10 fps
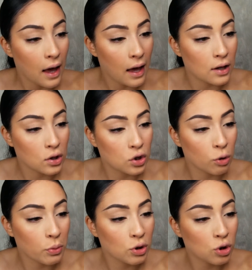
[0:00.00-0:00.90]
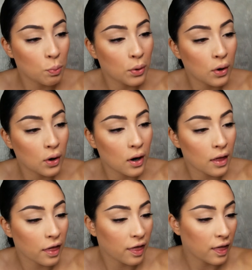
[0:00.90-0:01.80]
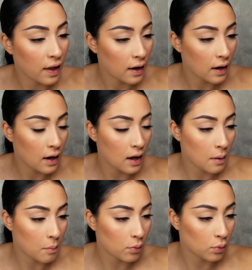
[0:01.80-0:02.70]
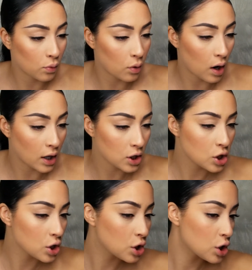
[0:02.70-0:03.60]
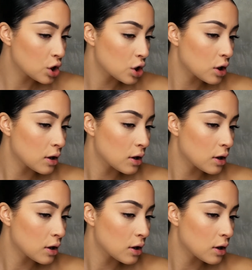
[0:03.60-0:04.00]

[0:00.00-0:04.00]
a super thin brush,